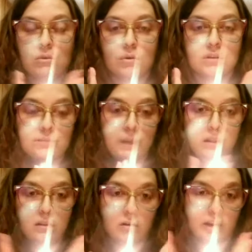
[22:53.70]
your
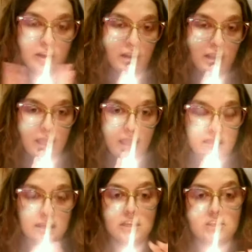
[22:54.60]
spell or your
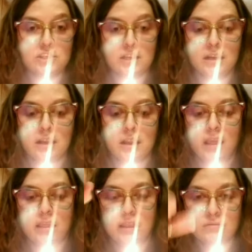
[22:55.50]
incantation
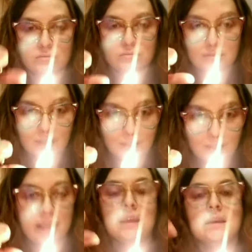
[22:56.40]
and then
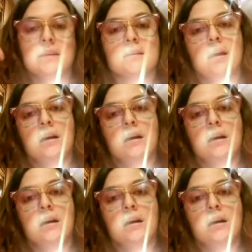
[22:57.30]
light it